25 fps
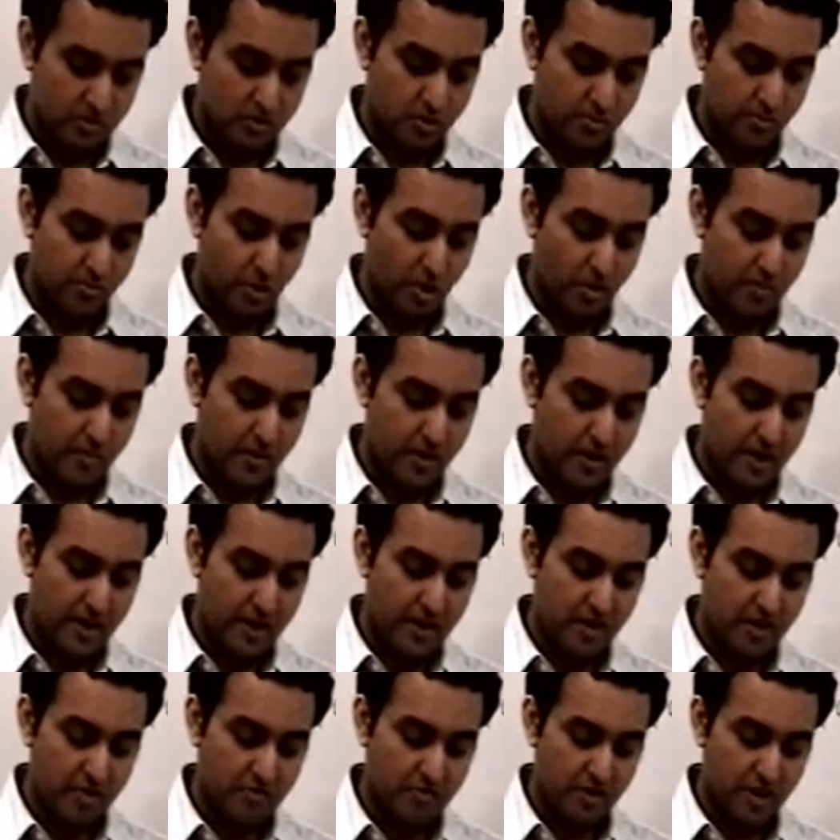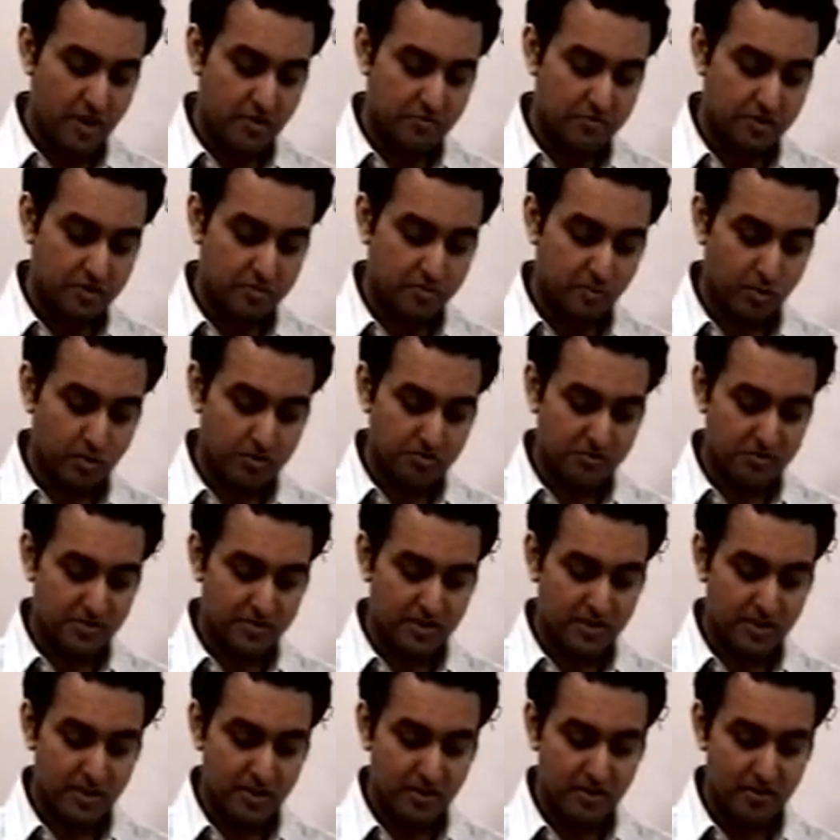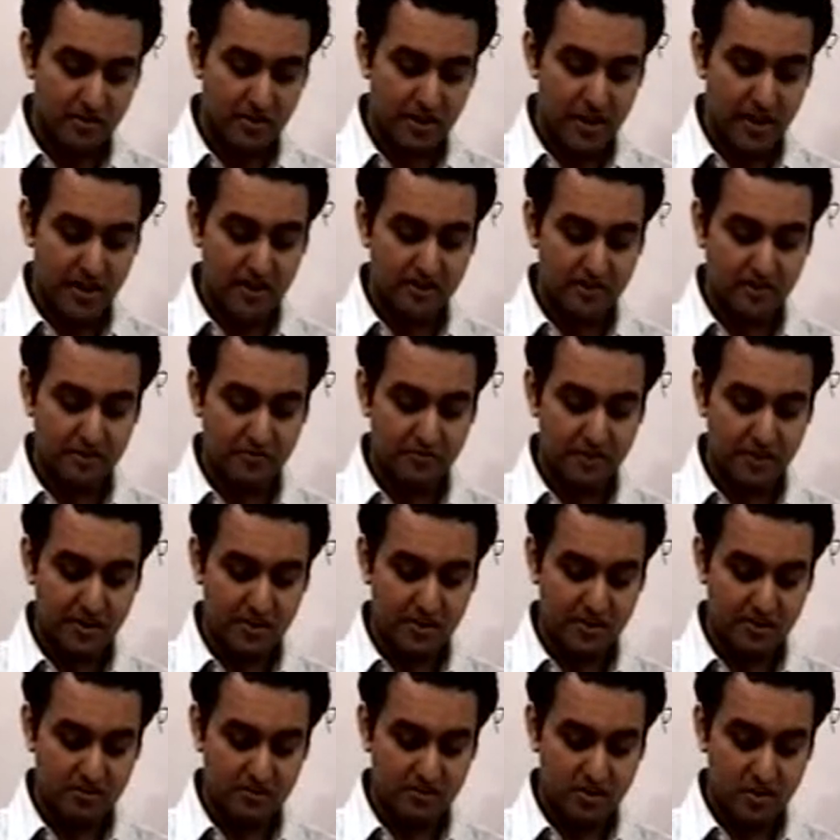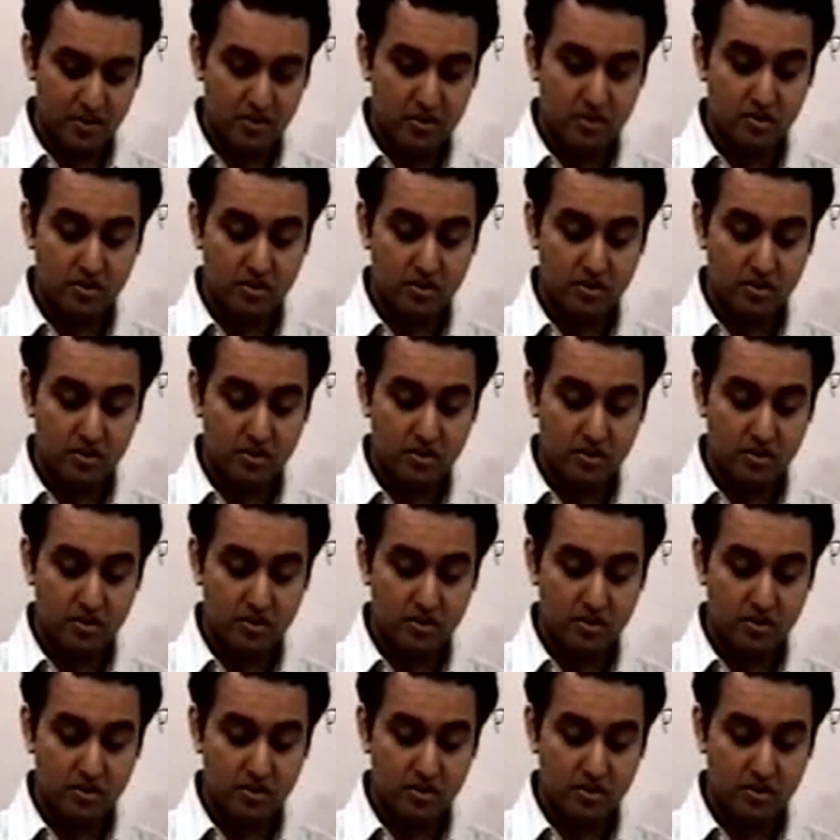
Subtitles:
The proper end of games is both physical health and fitness.